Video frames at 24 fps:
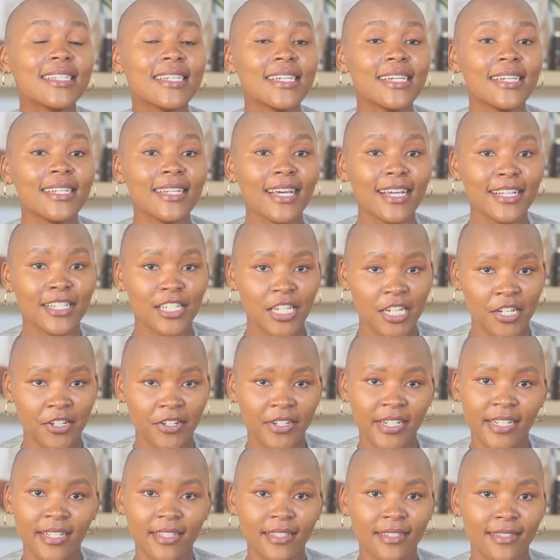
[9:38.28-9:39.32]
Dear
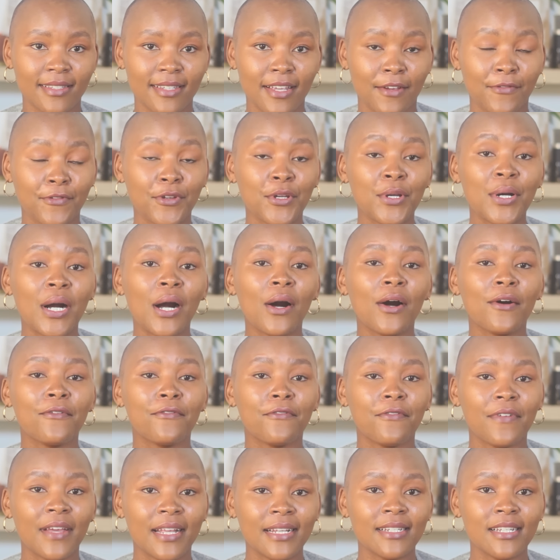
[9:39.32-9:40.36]
Nigerians, if you are
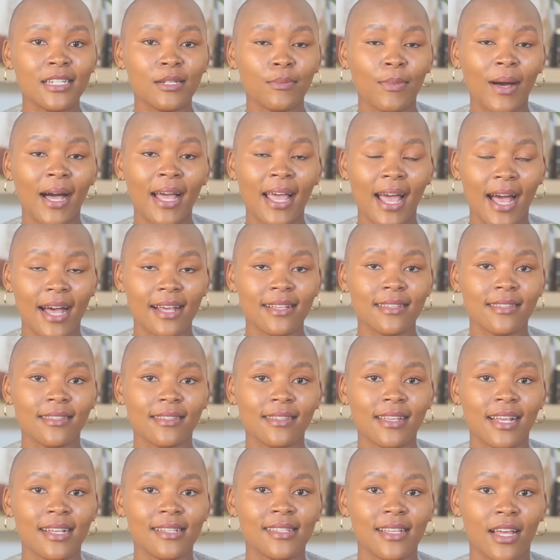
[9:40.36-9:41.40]
offended by us
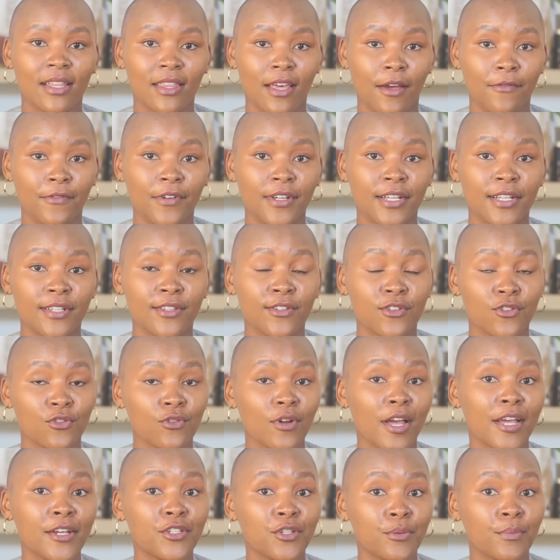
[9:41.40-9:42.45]
as South Africans
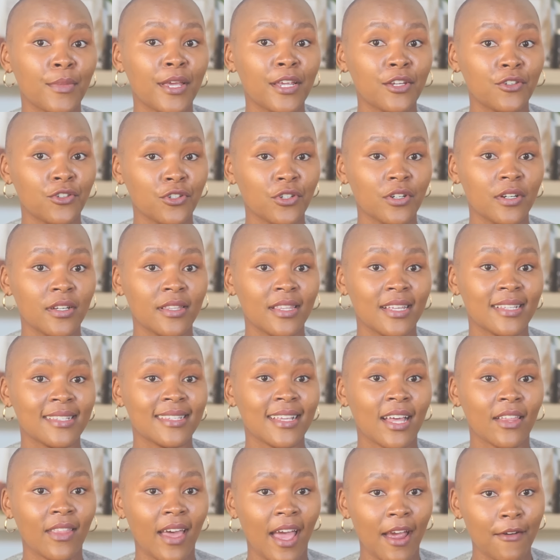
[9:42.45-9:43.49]
trying to make sure that
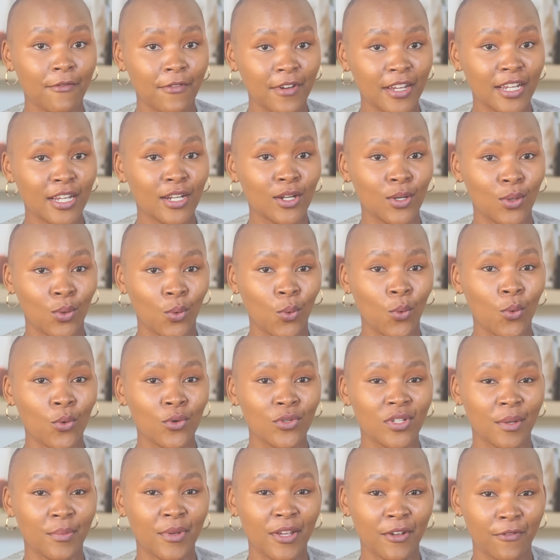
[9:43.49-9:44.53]
South African
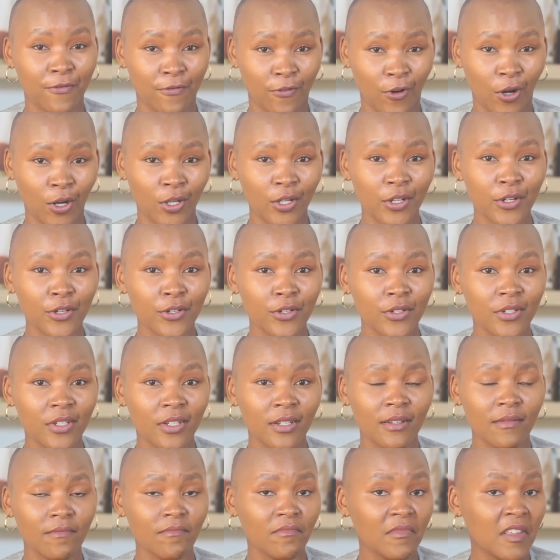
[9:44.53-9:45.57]
laws are being followed,
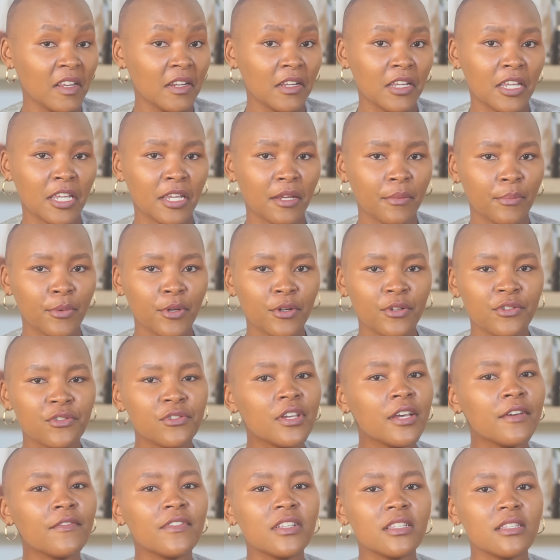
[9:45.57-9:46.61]
then keep your
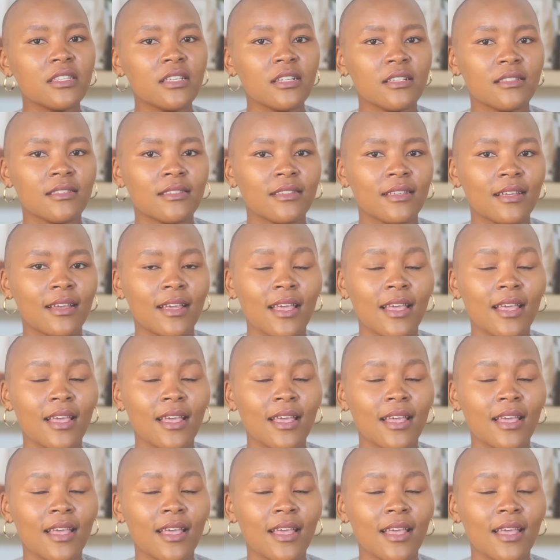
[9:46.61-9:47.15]
services.